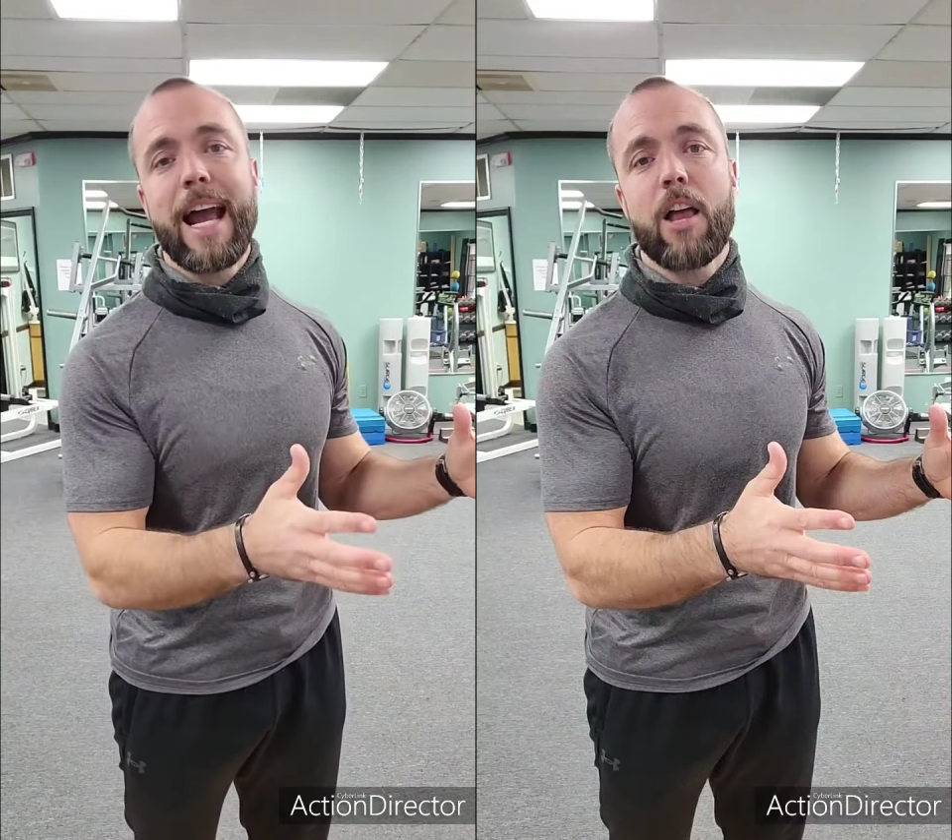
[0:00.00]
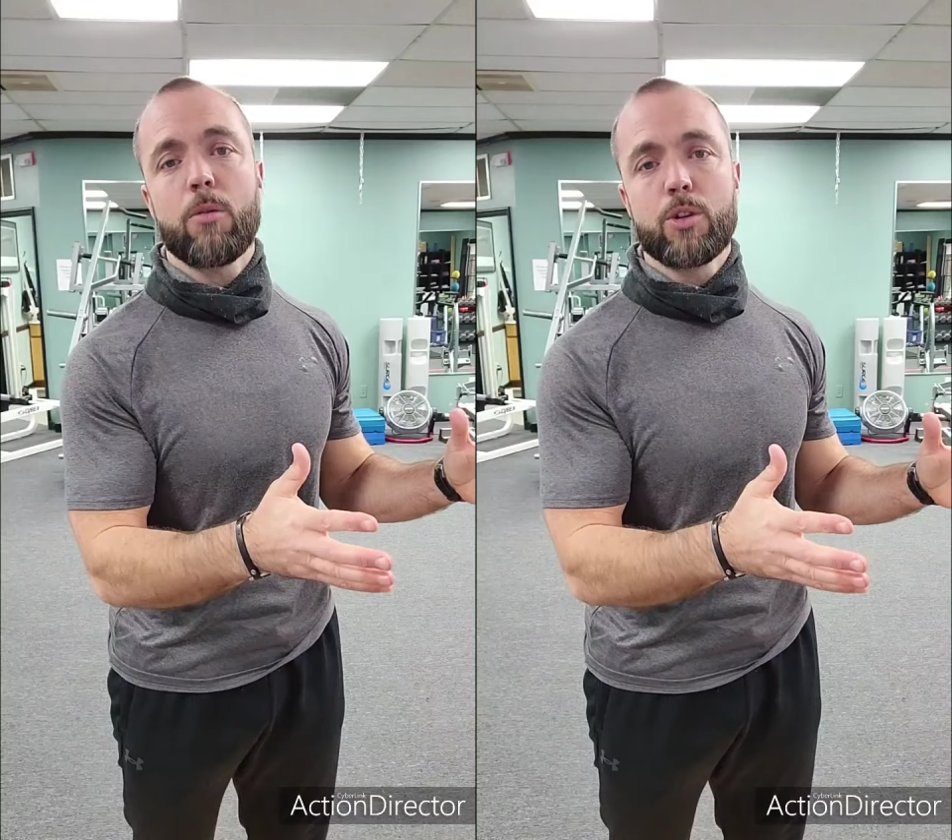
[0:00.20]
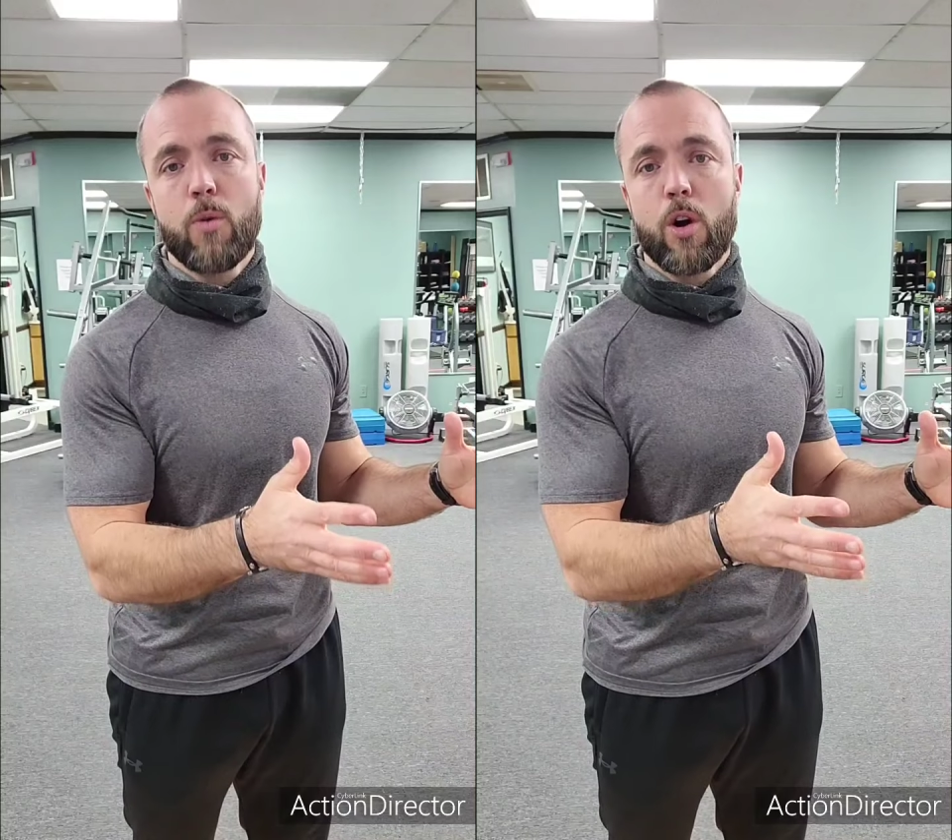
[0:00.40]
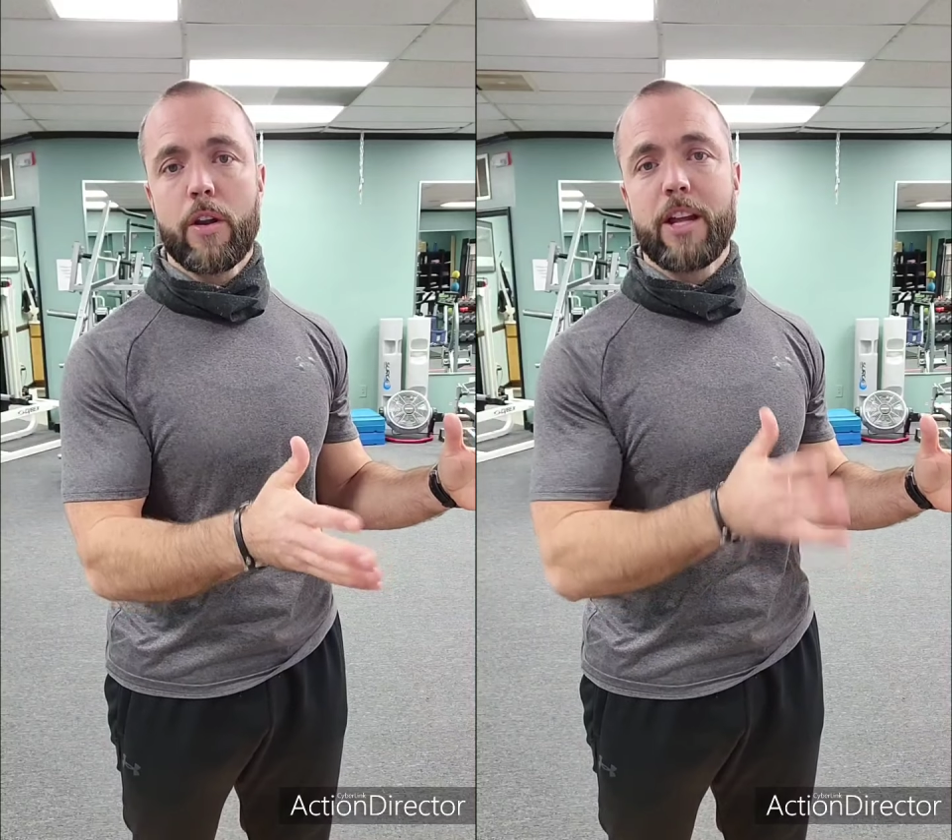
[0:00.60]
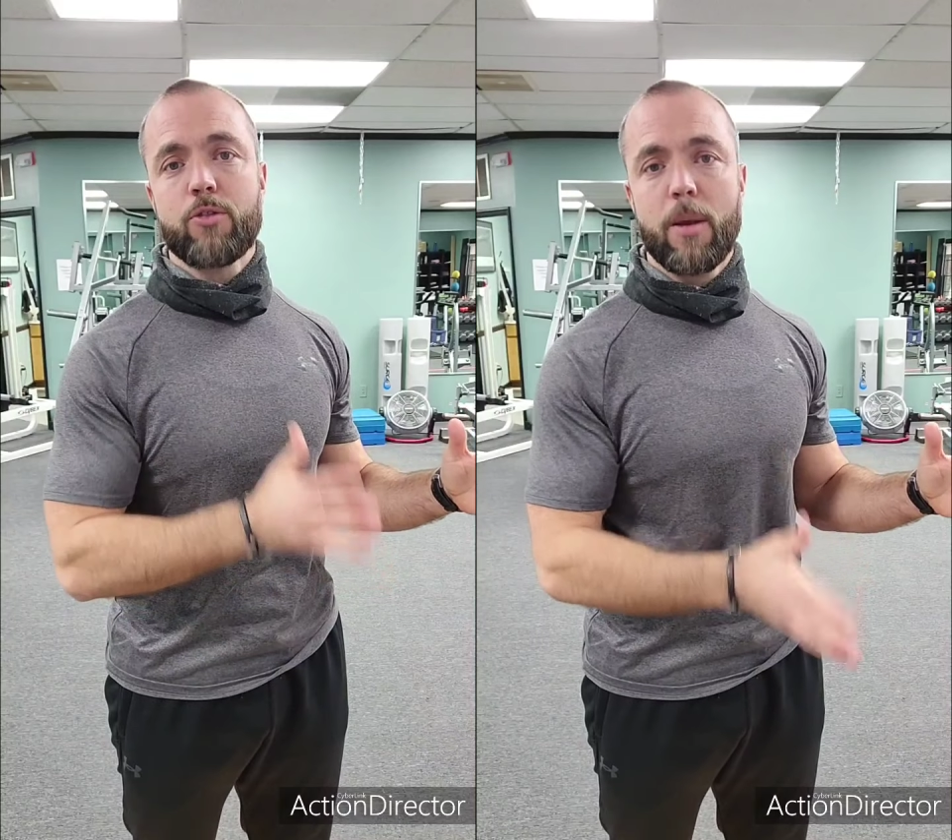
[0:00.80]
calories
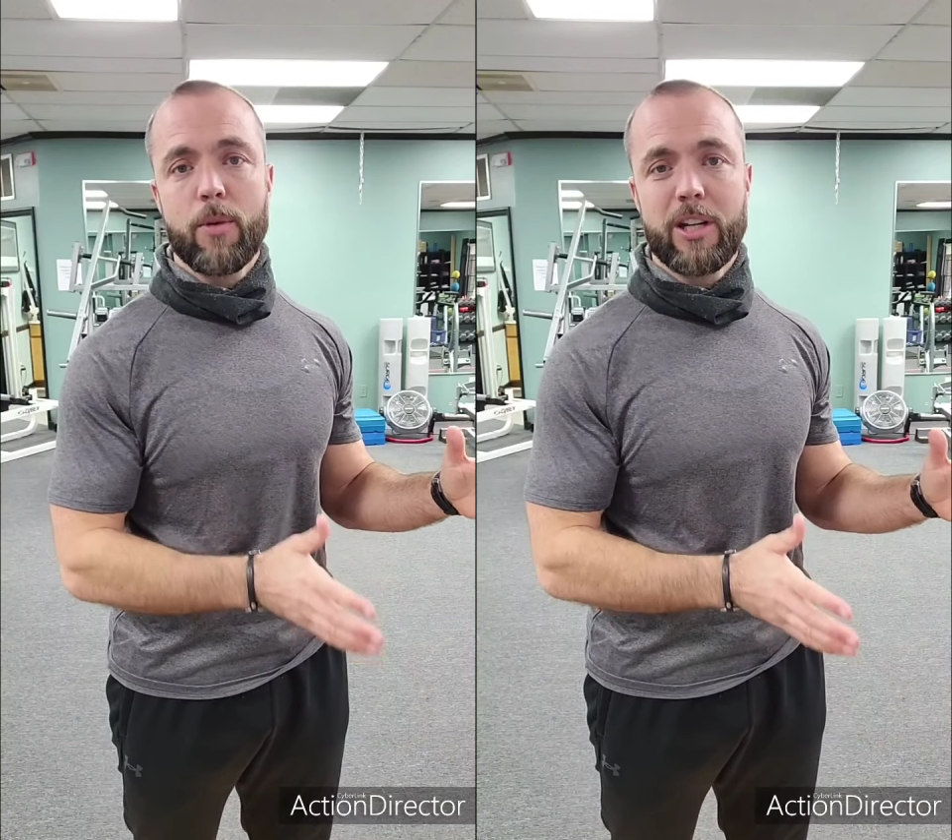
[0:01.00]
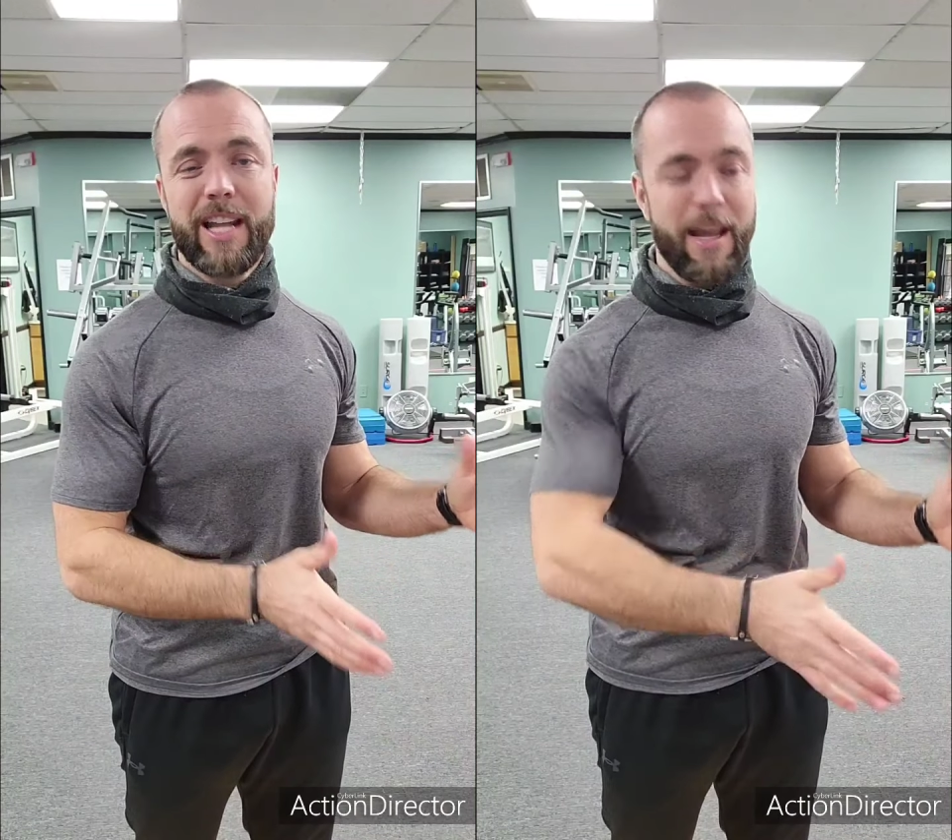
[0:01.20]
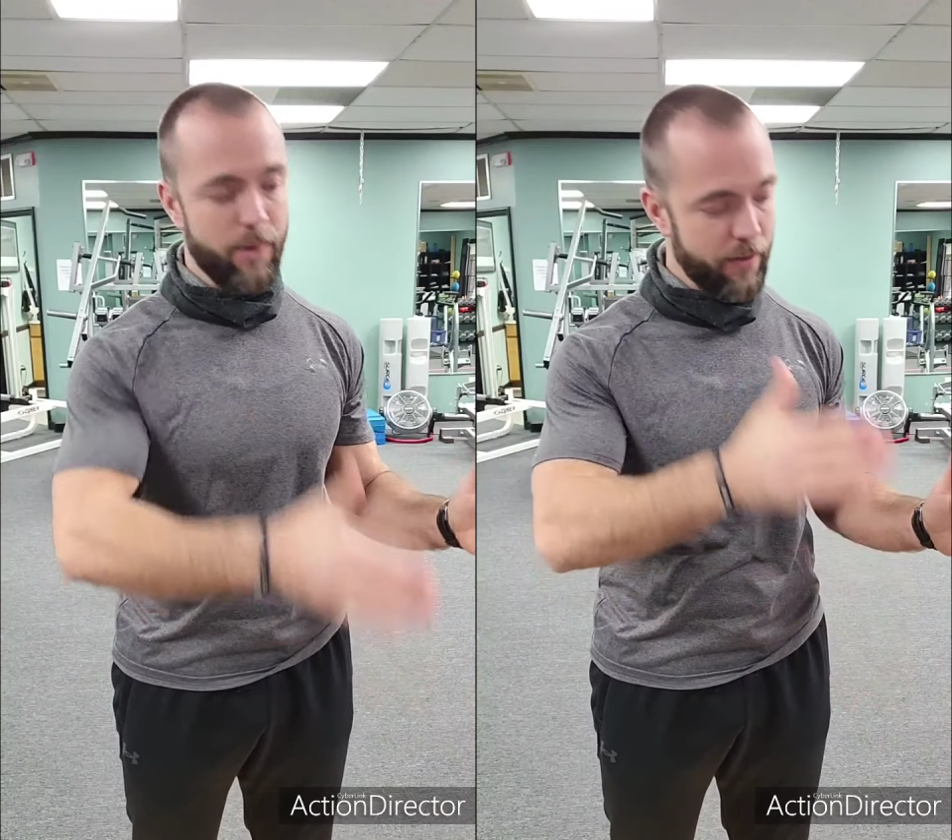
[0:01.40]
walking on that treadmill today.